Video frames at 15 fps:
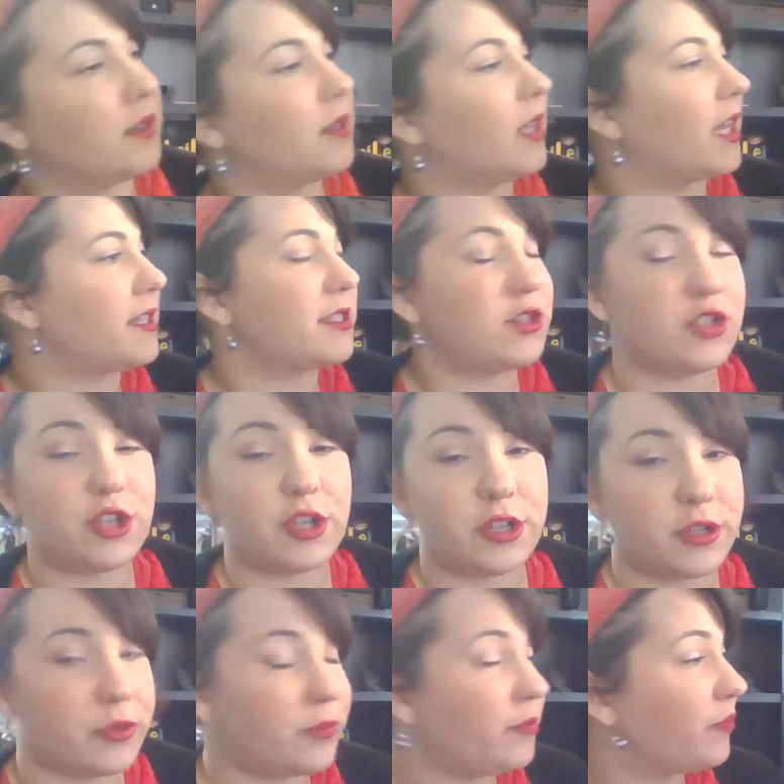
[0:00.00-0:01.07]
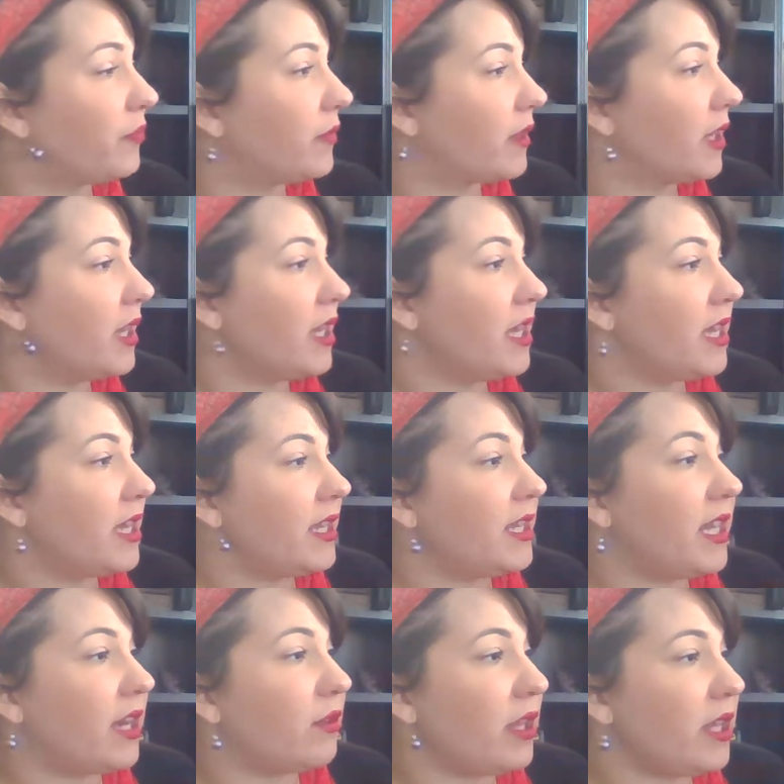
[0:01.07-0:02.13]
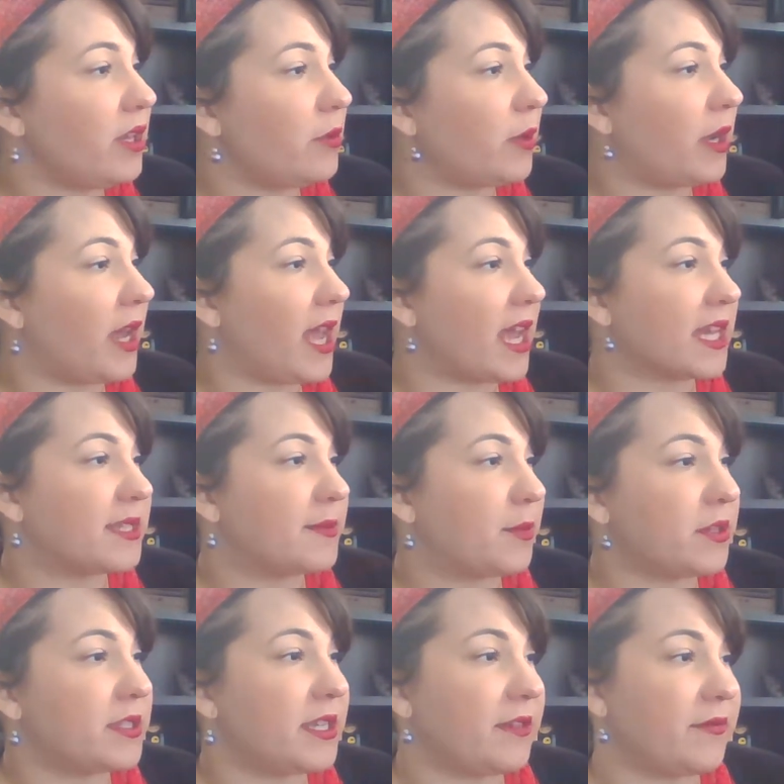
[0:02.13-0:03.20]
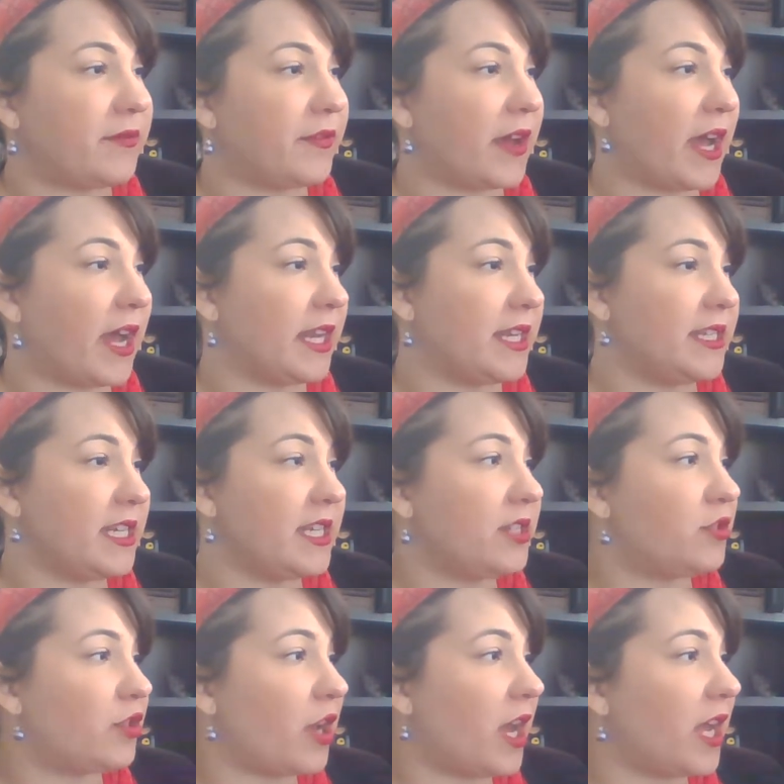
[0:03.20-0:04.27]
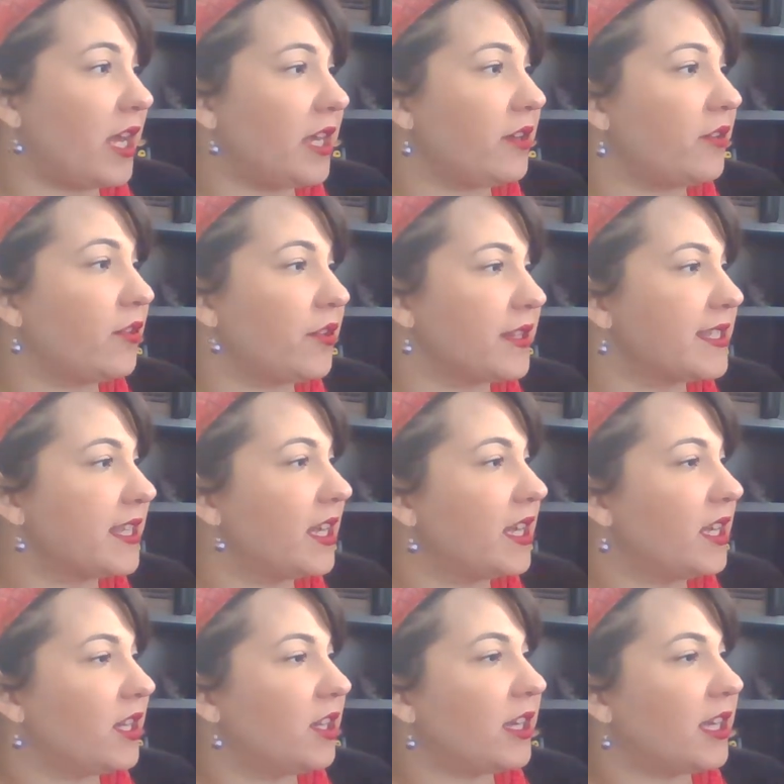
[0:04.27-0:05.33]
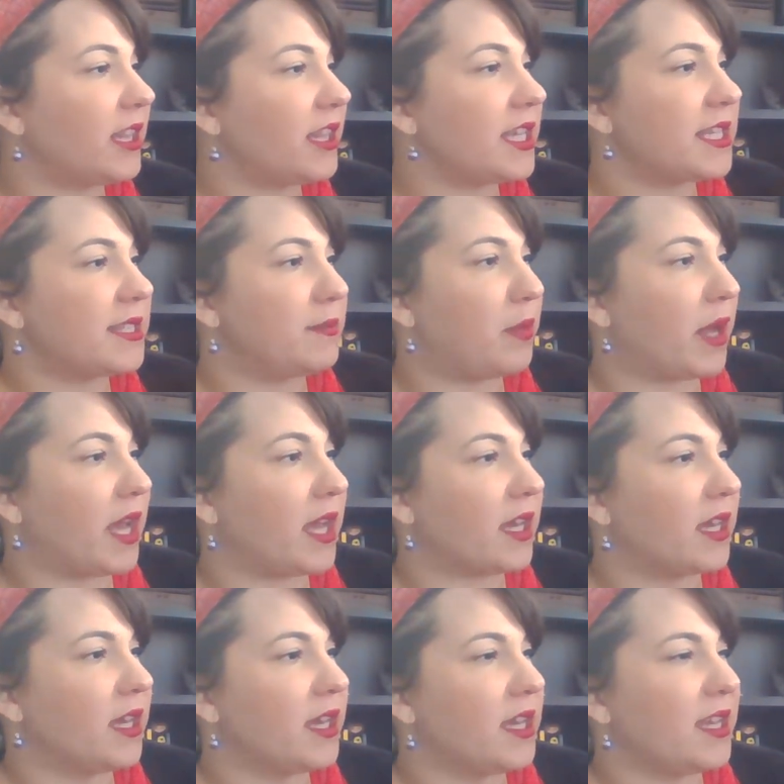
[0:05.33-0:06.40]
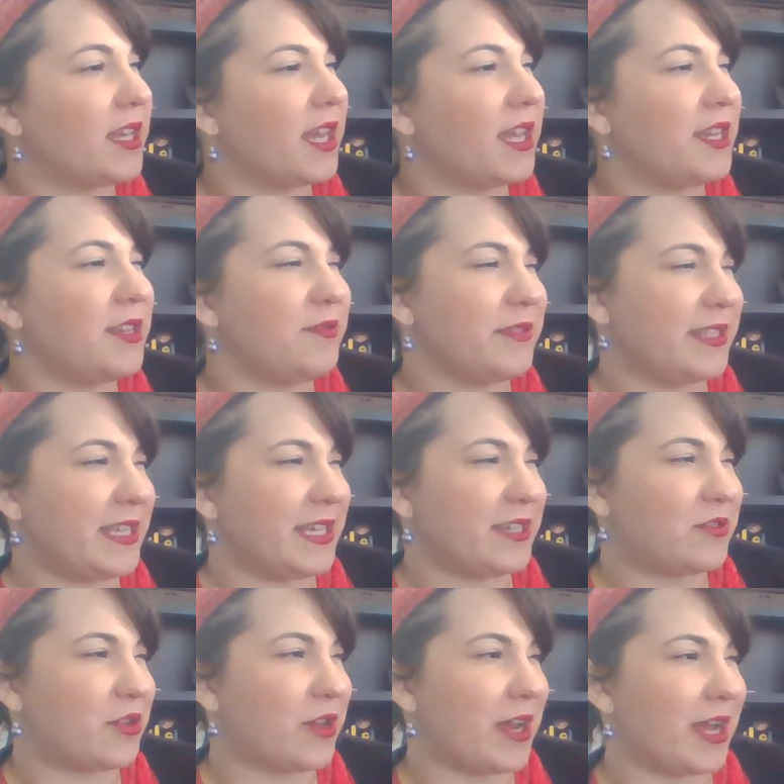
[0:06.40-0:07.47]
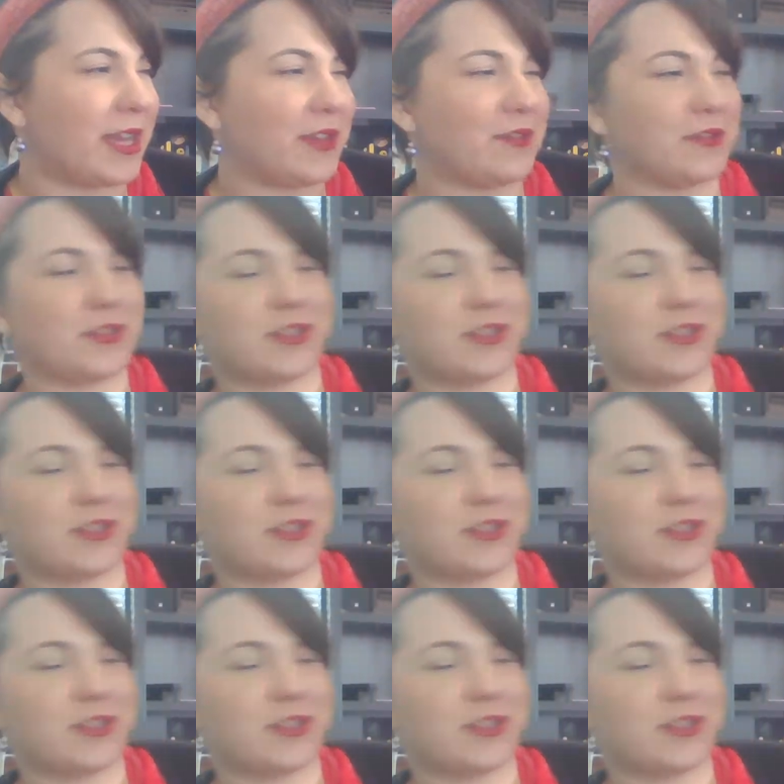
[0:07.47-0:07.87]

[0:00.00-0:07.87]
That's true. Now that you are experts at finding triangles, look at this bug. Can you see a triangle